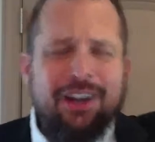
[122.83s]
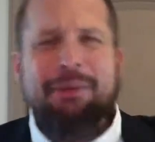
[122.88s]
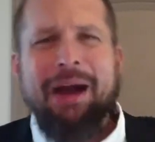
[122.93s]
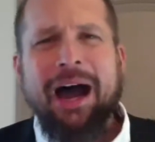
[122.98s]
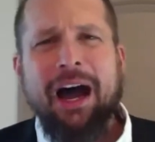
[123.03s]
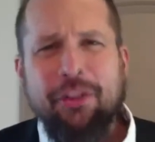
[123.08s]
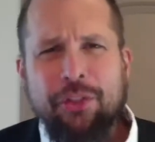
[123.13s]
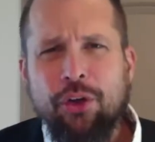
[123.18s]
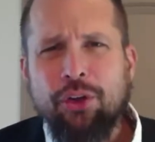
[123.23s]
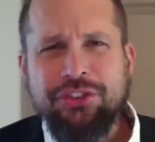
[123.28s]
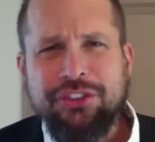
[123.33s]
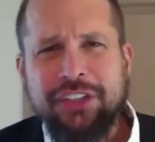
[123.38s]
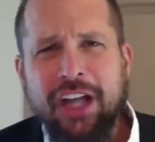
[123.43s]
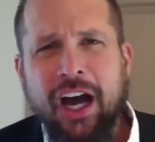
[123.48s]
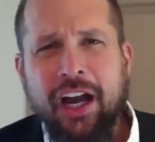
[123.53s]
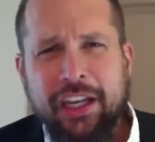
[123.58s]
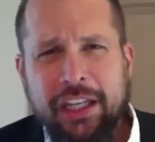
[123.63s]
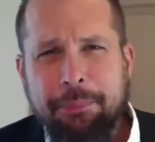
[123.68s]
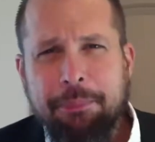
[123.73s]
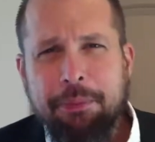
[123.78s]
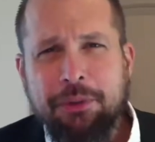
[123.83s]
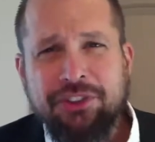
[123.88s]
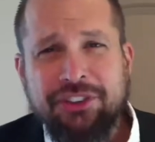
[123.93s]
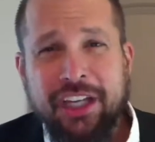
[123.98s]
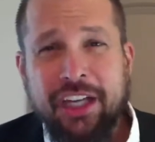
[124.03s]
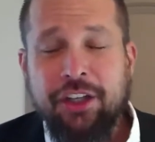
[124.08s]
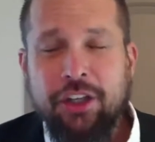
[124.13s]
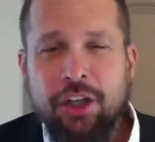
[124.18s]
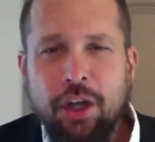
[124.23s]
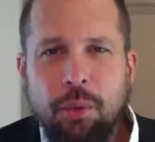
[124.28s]
about those
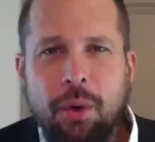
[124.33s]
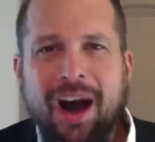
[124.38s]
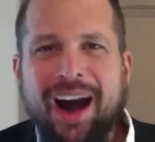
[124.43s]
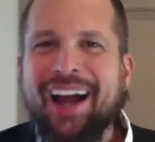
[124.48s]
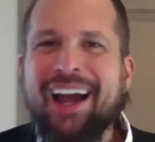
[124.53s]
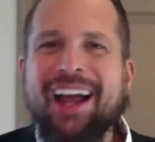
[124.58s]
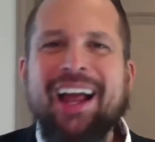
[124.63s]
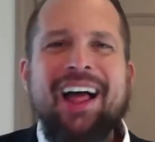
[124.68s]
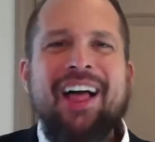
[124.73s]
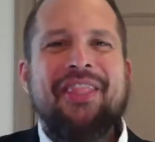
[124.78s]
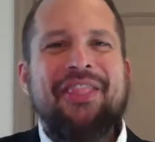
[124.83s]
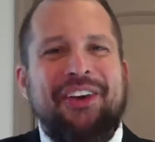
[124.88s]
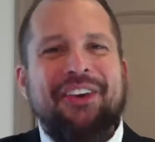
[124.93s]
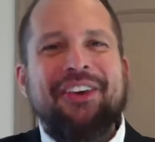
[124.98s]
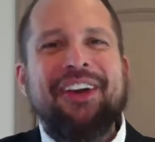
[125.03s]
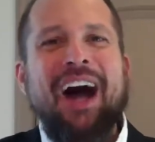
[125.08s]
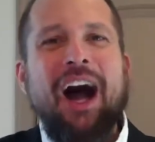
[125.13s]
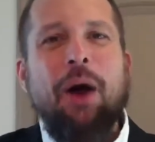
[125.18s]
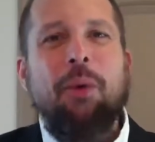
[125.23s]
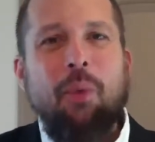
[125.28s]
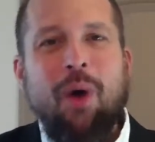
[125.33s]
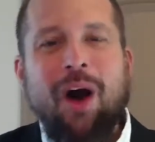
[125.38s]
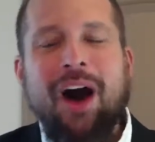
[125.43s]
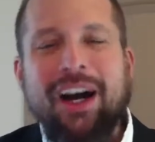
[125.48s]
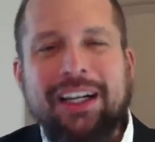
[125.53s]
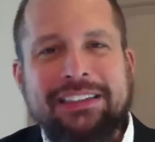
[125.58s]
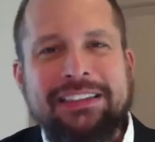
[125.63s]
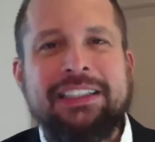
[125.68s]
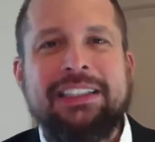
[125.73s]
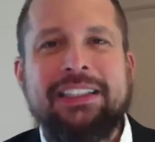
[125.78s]
90%. You know why? They're not
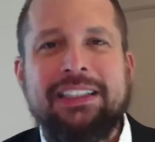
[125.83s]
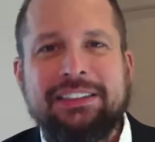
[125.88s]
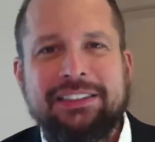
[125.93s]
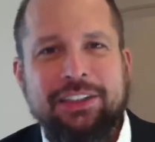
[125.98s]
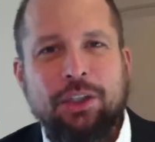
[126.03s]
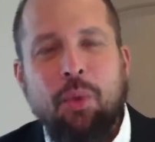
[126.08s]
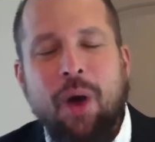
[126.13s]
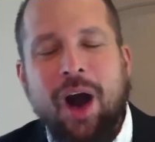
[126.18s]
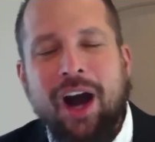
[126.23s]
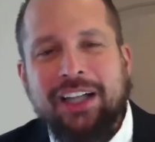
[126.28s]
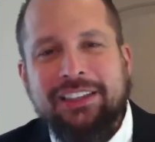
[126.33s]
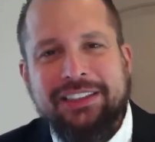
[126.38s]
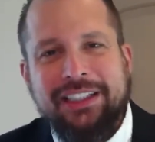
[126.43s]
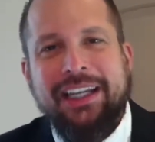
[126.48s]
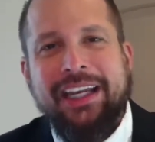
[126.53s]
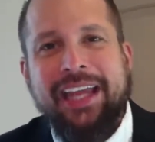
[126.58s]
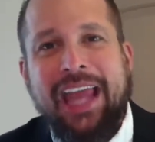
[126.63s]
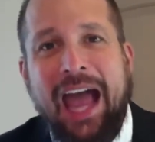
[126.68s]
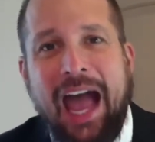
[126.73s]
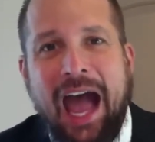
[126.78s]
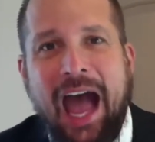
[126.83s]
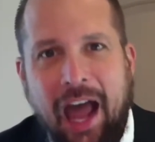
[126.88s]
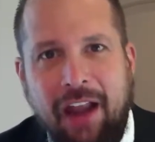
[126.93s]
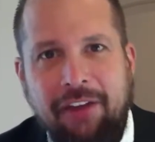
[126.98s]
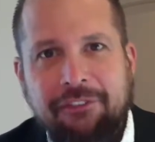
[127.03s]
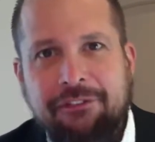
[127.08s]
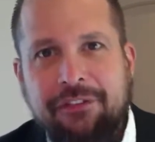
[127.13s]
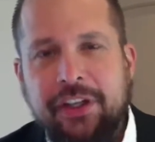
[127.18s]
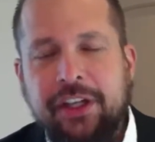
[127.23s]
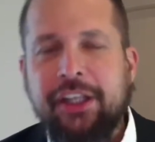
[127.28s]
watching this. They're watching cat
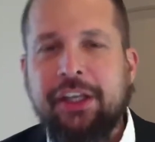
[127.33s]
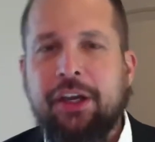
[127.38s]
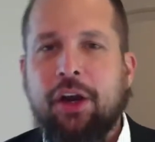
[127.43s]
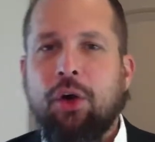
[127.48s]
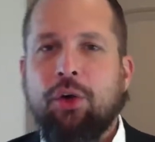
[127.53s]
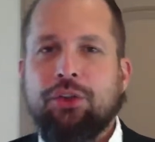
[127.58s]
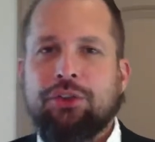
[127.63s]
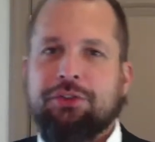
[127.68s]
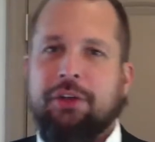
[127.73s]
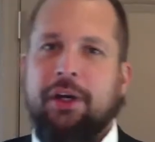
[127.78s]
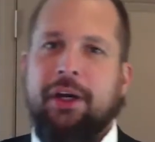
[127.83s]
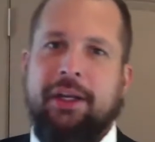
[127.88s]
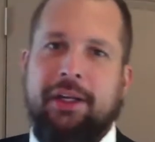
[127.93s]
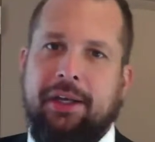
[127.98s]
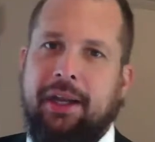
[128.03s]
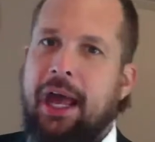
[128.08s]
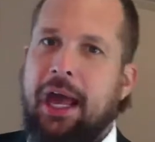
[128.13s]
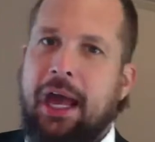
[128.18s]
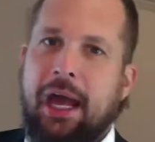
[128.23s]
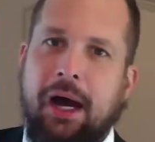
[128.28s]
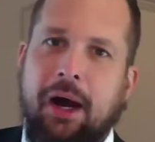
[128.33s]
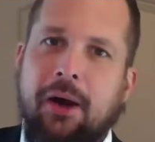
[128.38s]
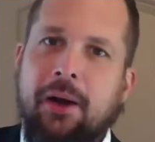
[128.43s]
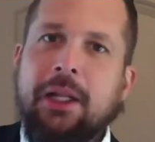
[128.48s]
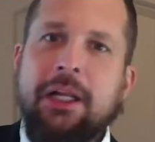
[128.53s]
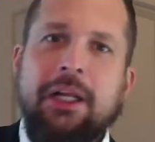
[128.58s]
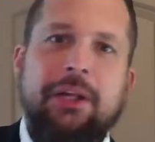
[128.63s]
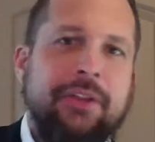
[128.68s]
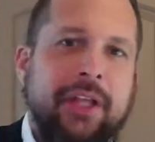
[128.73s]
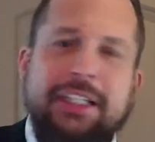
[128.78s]
videos right now.
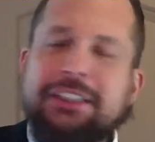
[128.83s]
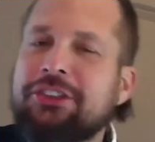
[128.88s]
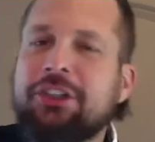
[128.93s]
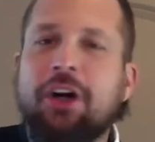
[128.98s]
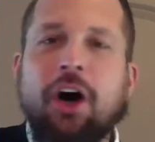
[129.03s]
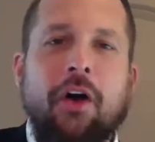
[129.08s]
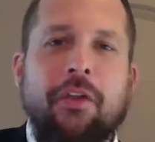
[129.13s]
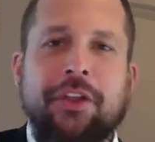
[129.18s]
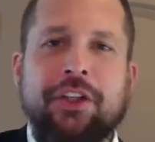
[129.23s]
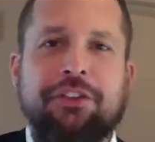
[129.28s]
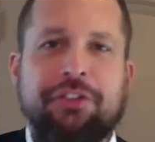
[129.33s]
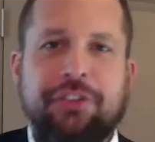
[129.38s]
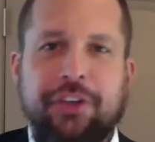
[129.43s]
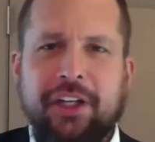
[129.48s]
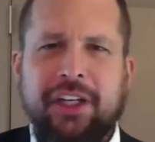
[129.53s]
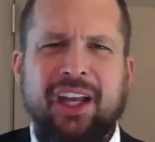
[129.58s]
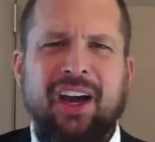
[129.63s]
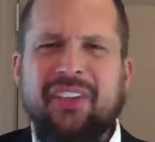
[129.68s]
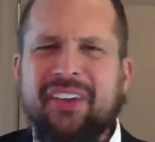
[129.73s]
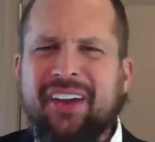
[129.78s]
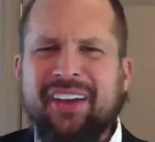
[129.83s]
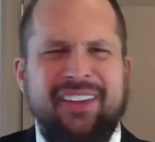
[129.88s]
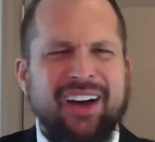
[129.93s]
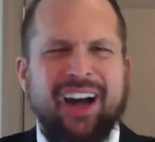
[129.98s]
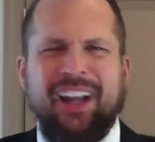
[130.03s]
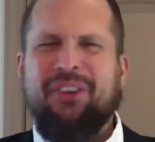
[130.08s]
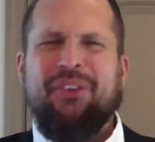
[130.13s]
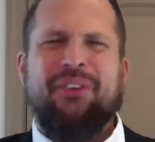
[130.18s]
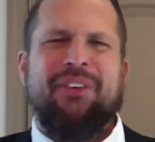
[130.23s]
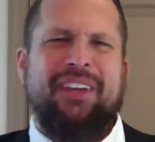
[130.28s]
They saw this video. They go, I
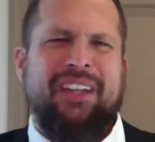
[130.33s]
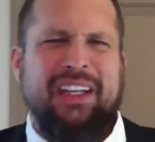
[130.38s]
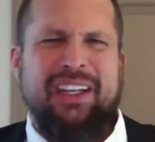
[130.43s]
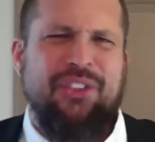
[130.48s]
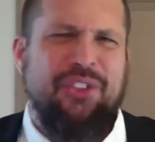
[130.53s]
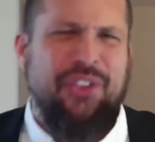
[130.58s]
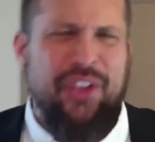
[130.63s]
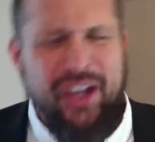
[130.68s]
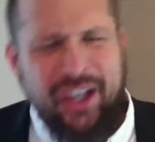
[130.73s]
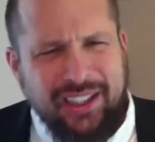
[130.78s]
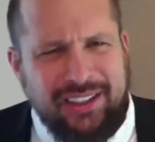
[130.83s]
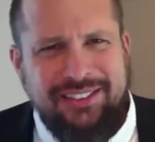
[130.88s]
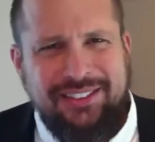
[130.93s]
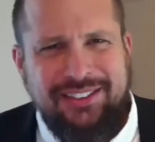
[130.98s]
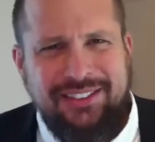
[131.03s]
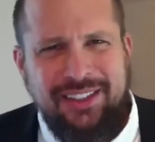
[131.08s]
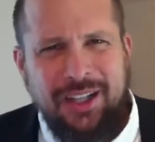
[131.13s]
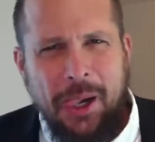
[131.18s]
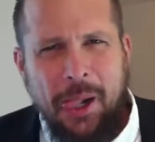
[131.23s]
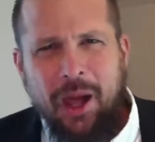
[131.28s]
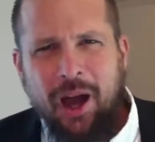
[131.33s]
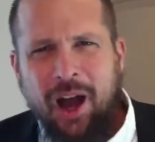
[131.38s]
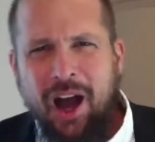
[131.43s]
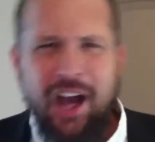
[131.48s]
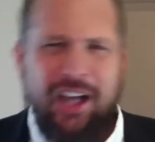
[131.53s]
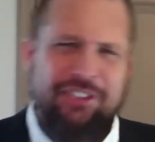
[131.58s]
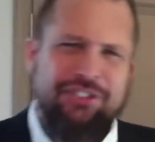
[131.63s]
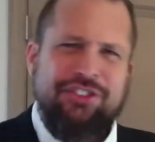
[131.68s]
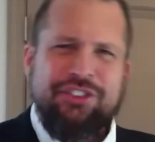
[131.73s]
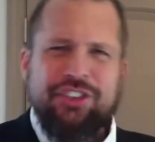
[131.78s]
don't need this.
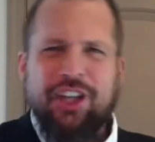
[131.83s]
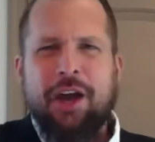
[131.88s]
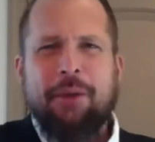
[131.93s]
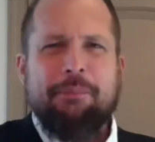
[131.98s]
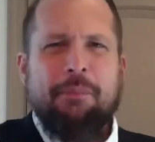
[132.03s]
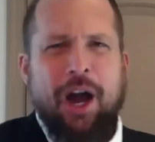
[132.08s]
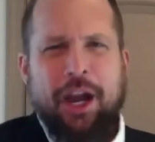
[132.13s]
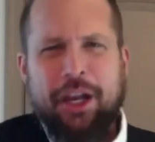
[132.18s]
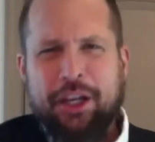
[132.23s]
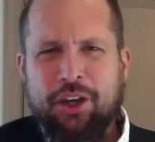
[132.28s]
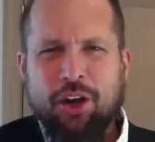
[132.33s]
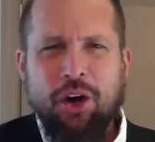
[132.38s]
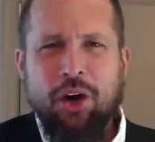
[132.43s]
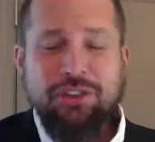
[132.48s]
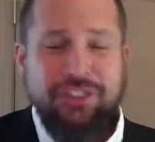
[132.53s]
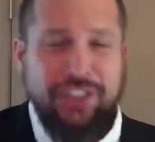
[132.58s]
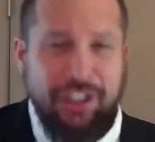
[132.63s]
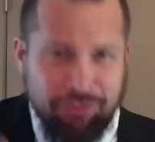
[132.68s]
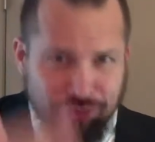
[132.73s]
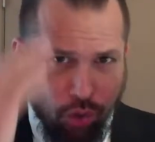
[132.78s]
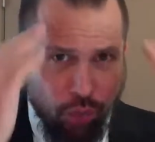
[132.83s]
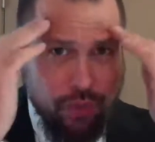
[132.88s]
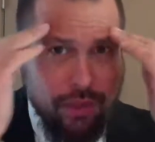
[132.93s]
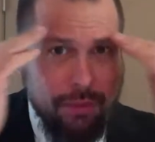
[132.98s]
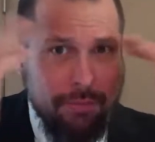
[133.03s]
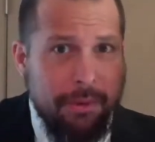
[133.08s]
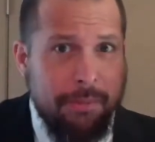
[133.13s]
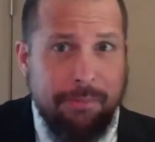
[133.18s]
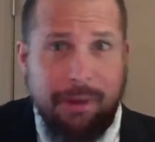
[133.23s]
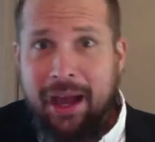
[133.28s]
I set my goals. I wrote
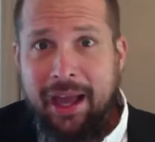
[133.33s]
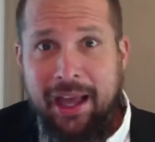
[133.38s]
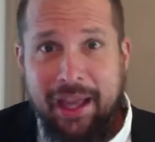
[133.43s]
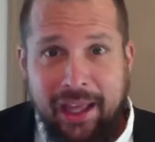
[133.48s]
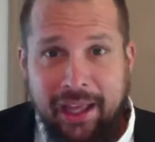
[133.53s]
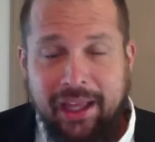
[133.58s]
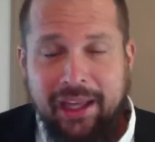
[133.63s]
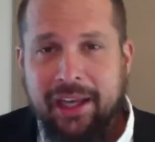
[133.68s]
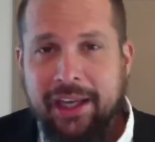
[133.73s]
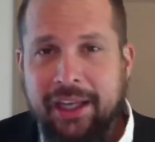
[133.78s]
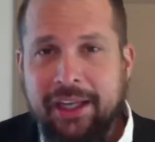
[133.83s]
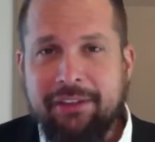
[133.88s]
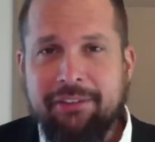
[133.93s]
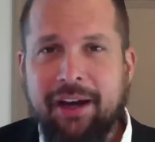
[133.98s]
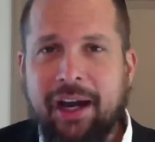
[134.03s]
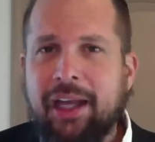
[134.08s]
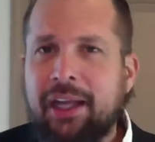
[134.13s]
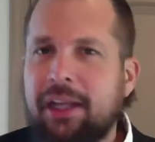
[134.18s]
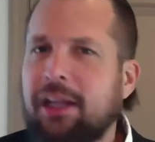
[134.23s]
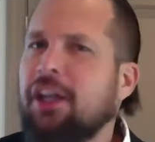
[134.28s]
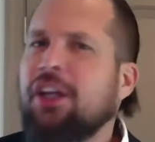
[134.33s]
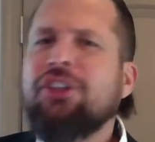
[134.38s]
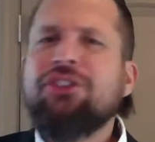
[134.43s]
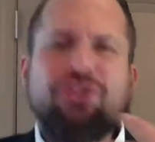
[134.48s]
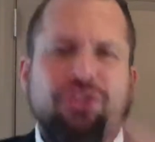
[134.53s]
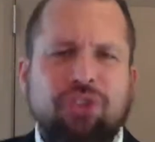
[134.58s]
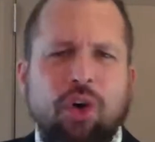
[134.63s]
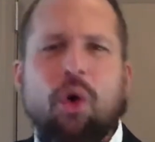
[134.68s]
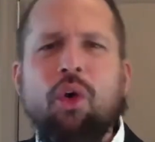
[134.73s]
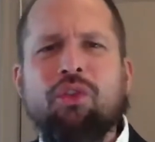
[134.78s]
them in my head, right?
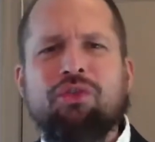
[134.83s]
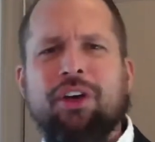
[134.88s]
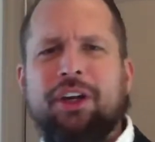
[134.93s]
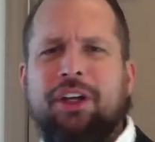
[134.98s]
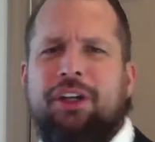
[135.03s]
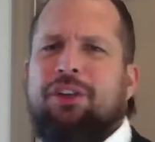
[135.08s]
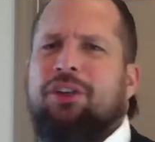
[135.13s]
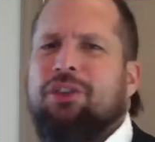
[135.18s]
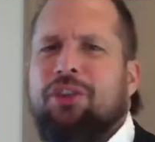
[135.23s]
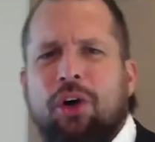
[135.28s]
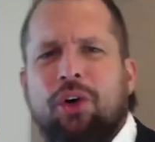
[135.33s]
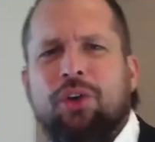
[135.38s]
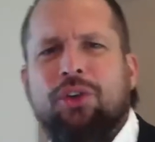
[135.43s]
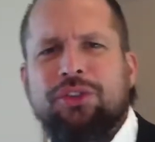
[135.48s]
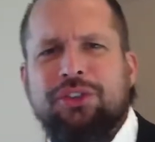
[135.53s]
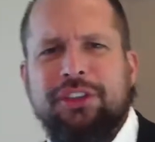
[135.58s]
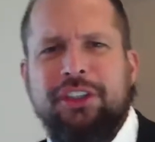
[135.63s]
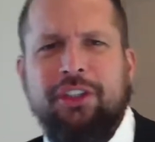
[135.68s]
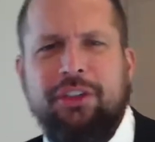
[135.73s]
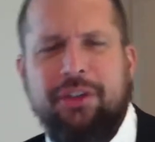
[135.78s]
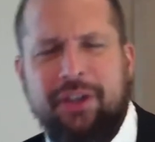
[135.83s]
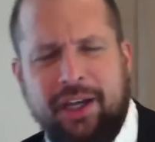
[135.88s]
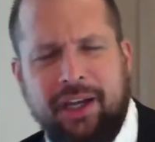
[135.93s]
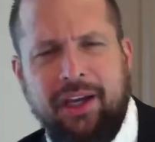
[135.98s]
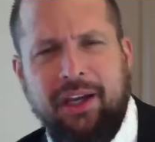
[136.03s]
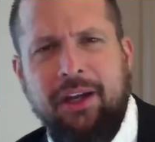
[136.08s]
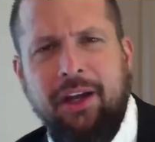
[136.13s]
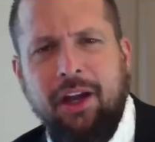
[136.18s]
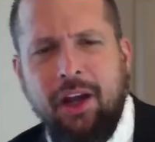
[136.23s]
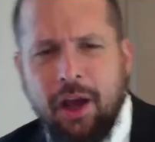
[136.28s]
Don't write your goals in your head.